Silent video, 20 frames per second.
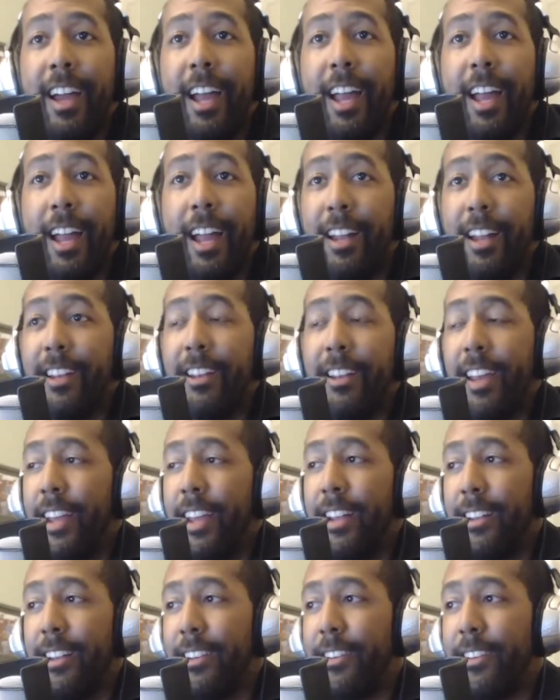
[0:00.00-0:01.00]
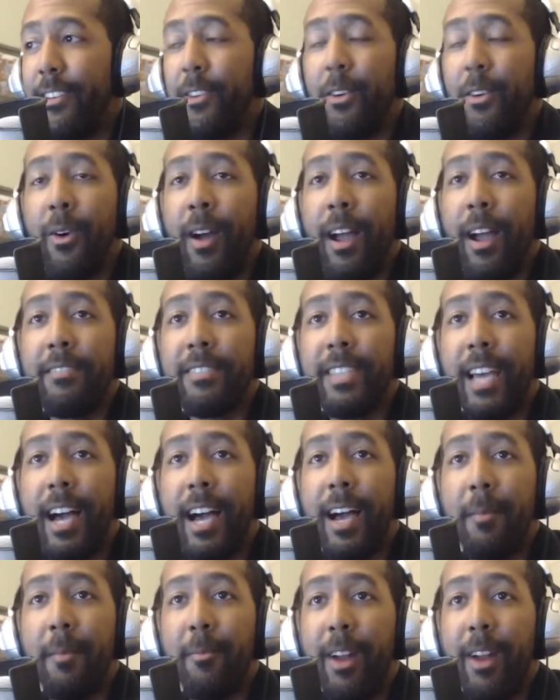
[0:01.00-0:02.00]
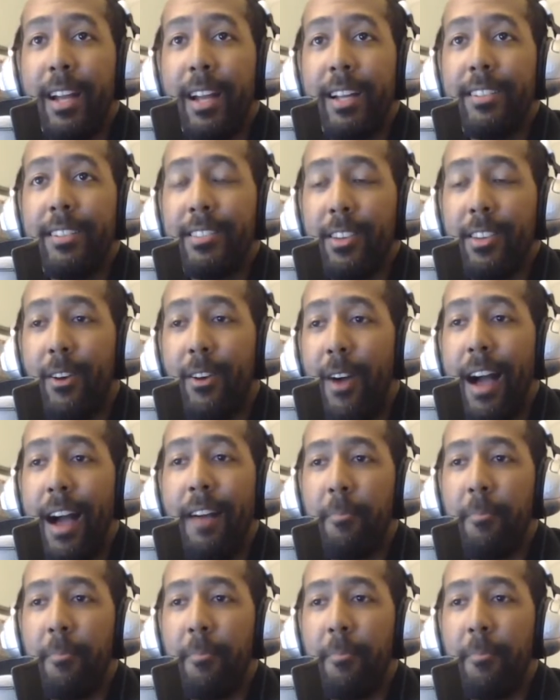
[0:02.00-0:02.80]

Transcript: and you don't have time, right? So I